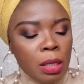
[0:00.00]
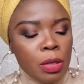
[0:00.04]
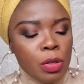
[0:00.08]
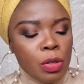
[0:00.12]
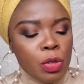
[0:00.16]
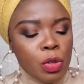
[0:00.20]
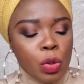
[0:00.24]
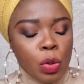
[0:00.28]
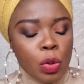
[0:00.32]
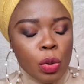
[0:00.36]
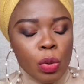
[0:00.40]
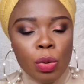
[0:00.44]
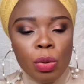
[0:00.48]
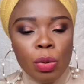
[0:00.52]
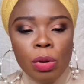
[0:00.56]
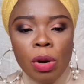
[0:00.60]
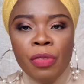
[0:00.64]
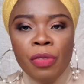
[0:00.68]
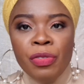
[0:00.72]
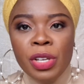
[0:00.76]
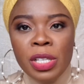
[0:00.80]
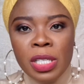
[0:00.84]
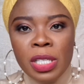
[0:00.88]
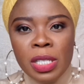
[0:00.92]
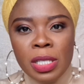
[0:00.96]
So
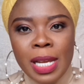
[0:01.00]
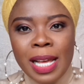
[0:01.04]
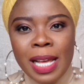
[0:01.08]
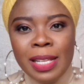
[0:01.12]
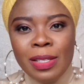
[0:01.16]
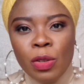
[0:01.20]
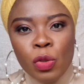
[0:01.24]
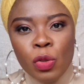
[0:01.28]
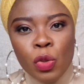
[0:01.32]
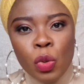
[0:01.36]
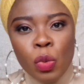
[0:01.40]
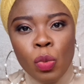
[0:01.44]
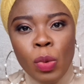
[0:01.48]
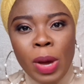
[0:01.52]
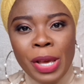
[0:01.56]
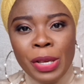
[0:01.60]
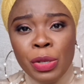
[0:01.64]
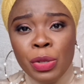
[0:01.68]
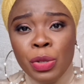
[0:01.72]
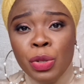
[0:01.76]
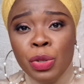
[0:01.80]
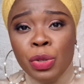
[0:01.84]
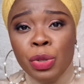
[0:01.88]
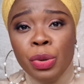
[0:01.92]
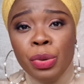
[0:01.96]
obviously that's also why
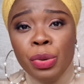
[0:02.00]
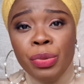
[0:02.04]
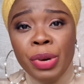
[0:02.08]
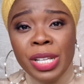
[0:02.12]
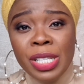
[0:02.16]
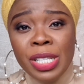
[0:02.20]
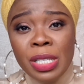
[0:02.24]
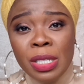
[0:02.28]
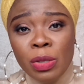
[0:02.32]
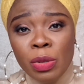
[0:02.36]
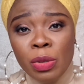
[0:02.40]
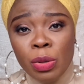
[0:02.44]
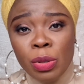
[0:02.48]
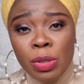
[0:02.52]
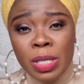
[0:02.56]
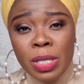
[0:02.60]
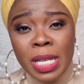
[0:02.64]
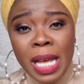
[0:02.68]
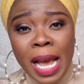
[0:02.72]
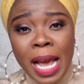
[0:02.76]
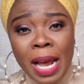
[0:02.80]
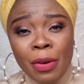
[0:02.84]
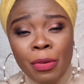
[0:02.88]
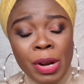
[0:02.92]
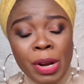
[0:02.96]
you use your
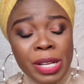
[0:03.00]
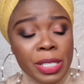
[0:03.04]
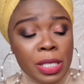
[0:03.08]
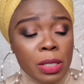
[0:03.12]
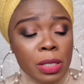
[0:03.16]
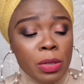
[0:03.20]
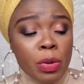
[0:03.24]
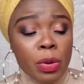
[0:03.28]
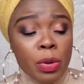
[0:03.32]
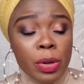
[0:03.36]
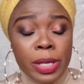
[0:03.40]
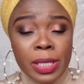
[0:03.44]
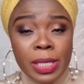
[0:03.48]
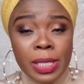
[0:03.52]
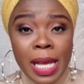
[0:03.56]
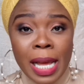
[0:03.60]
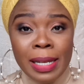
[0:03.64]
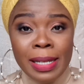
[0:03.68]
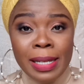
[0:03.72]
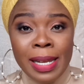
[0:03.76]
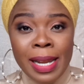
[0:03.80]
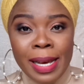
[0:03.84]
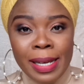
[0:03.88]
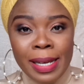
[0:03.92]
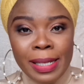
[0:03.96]
retinoids
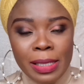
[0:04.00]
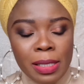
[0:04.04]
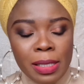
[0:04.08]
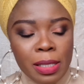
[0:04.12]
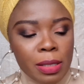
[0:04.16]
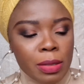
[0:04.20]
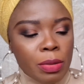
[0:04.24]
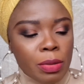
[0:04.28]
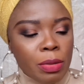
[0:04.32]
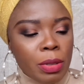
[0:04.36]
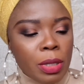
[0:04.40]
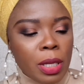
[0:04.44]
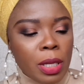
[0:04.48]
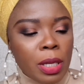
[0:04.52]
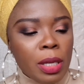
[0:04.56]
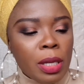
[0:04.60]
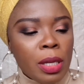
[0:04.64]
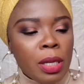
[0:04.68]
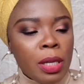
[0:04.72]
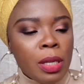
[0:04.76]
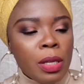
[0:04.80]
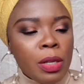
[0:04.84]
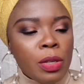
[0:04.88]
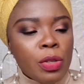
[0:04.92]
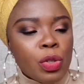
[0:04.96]
at night. Okay,
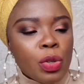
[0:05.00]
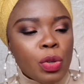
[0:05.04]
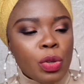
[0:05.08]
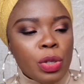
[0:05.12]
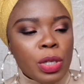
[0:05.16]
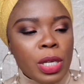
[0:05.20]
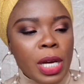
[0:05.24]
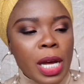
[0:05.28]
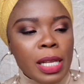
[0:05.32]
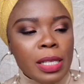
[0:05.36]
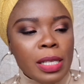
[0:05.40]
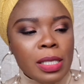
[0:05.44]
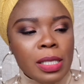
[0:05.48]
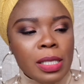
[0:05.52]
so you can